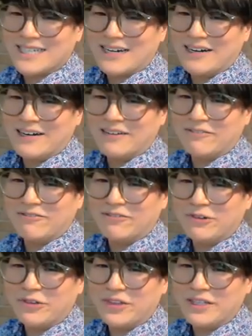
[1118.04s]

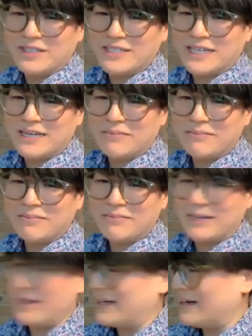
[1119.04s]
unfold the tip
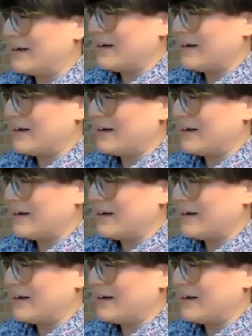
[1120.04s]
and then